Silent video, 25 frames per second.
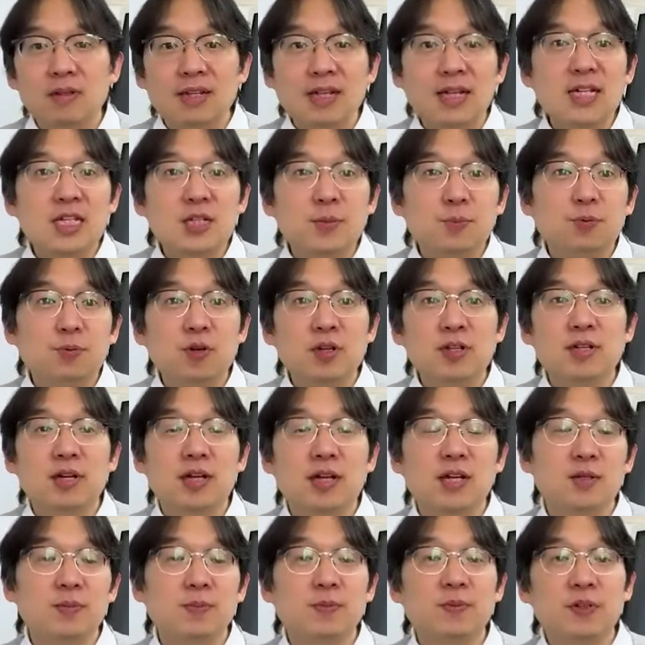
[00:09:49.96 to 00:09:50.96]
least
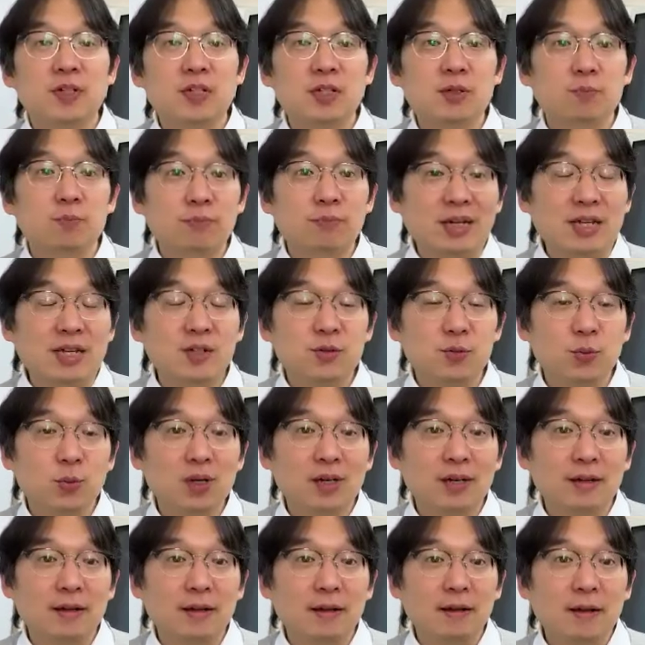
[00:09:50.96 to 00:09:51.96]
precise means
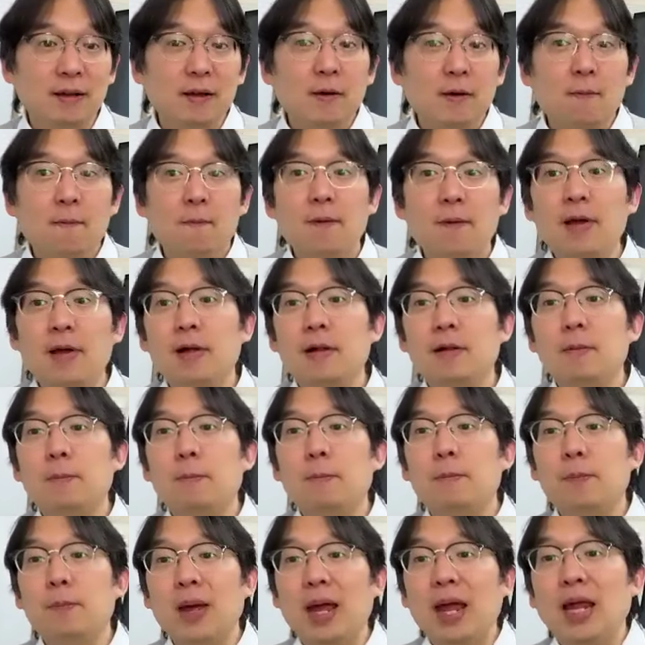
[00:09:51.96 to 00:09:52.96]
what?
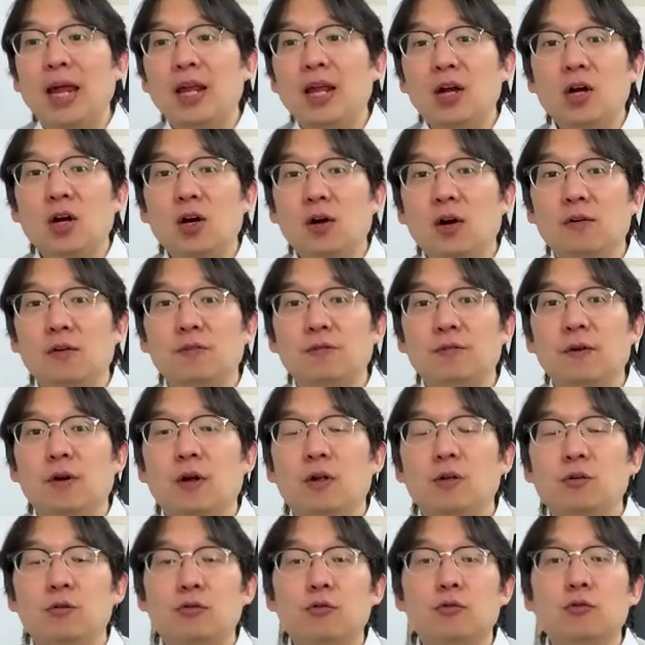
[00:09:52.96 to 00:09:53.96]
Well, payoff
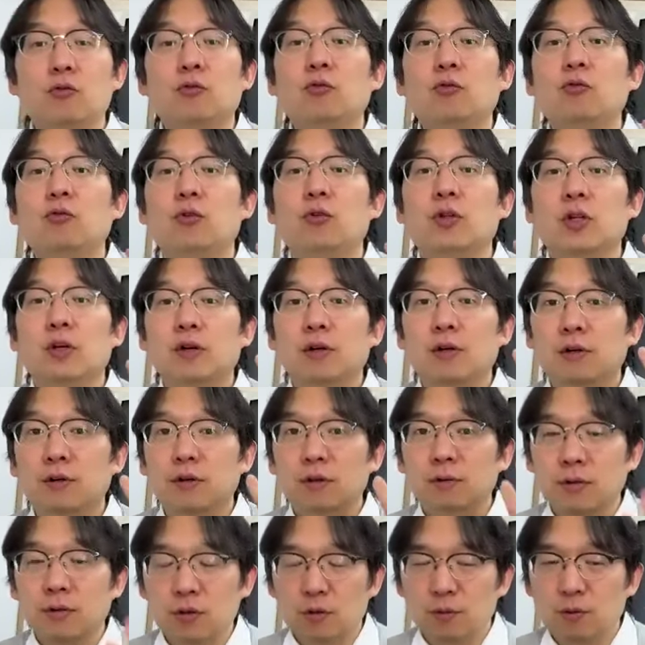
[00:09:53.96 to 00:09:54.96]
to
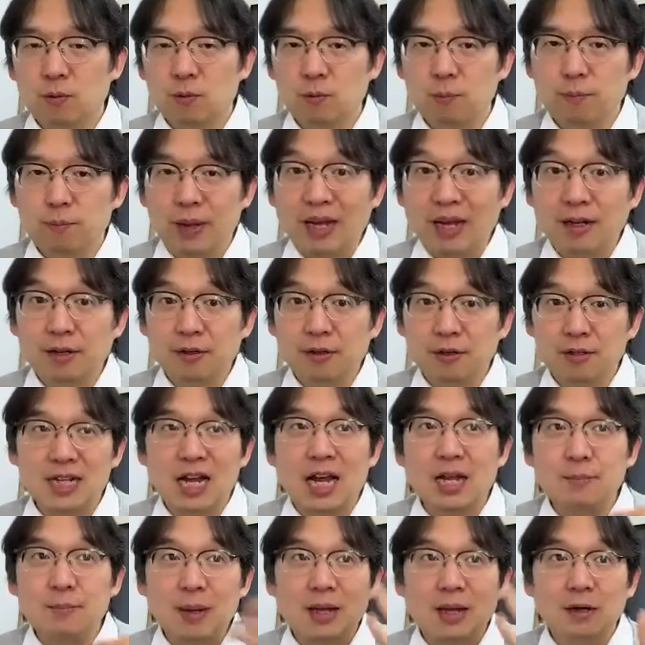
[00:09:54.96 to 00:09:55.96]
the
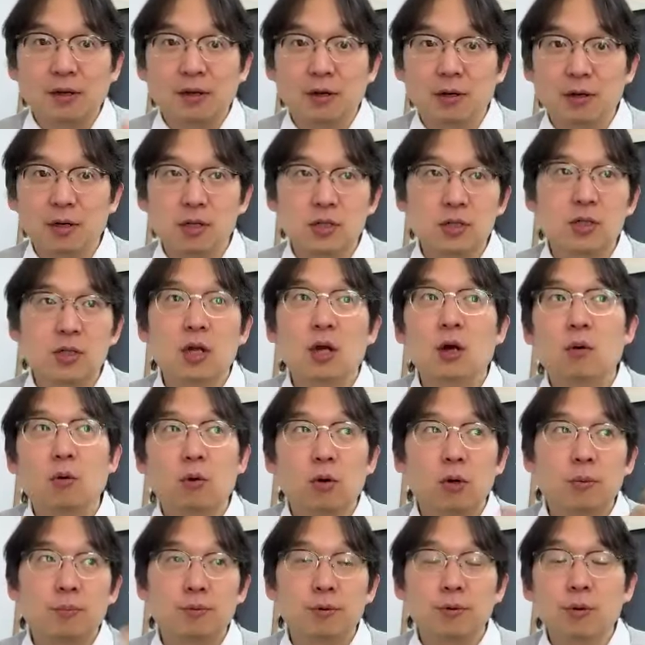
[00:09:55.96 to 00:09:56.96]
bankers, iBankers
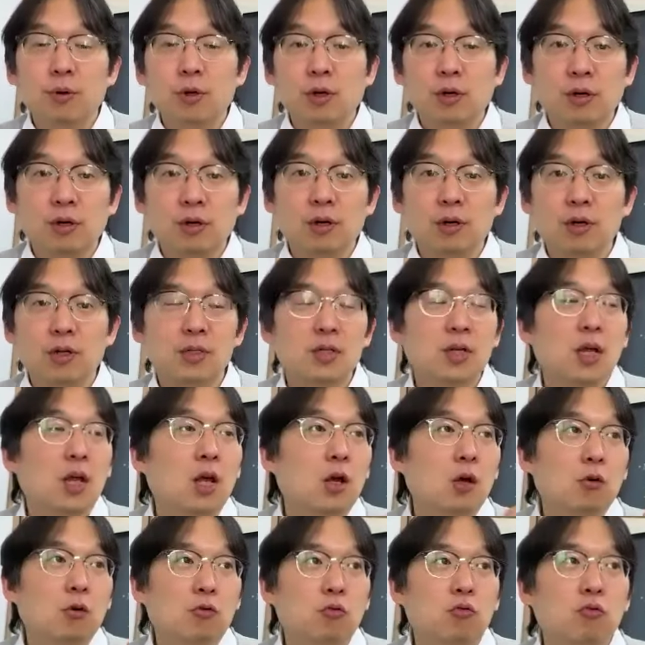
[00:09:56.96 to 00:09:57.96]
or brokers
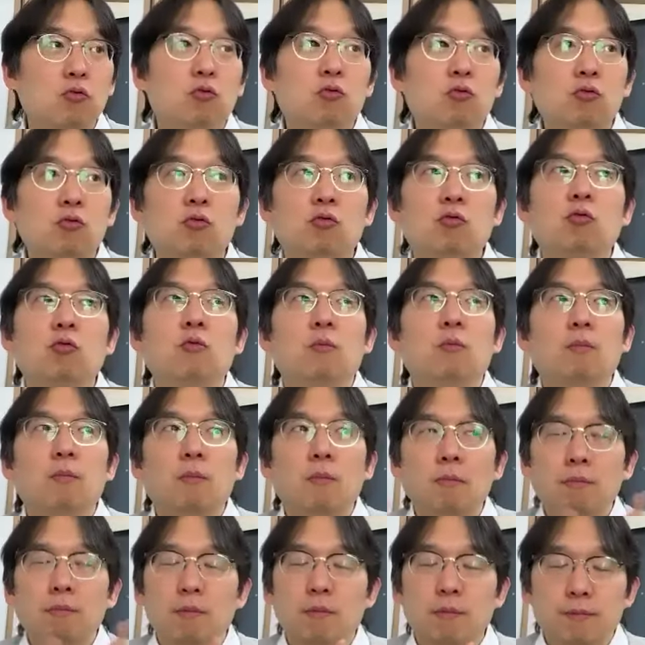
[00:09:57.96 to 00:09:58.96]
who
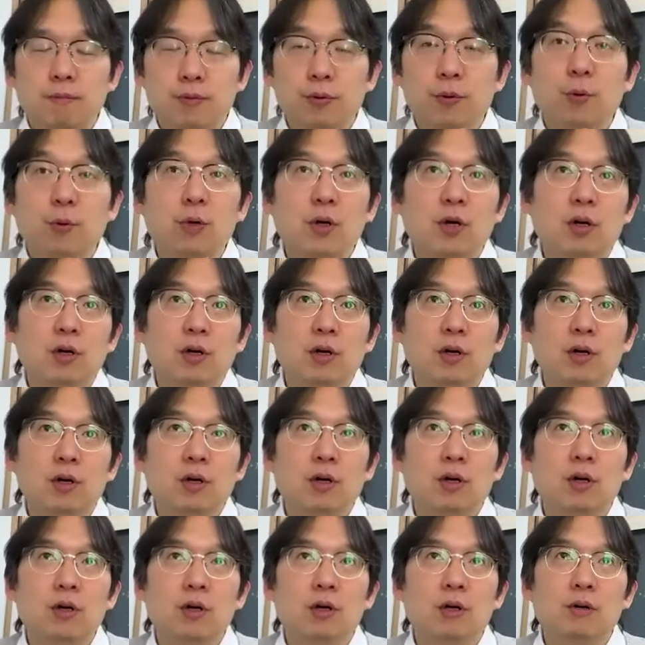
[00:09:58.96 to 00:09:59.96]

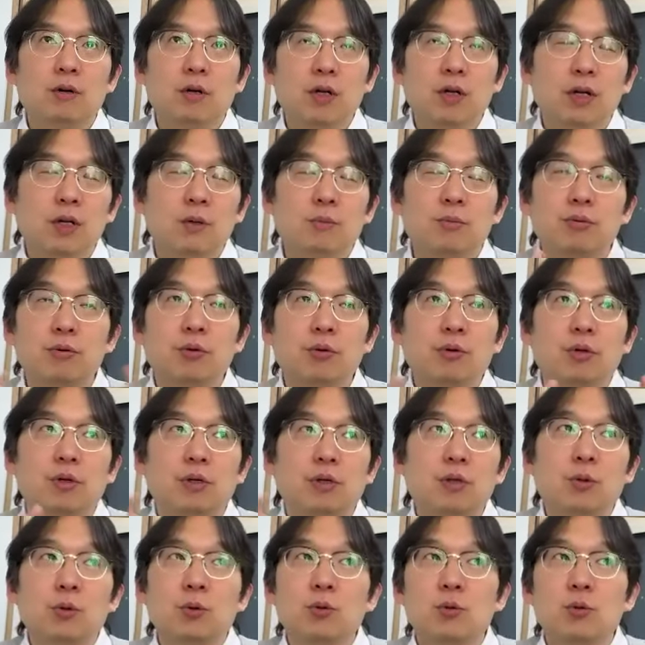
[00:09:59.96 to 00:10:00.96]
broker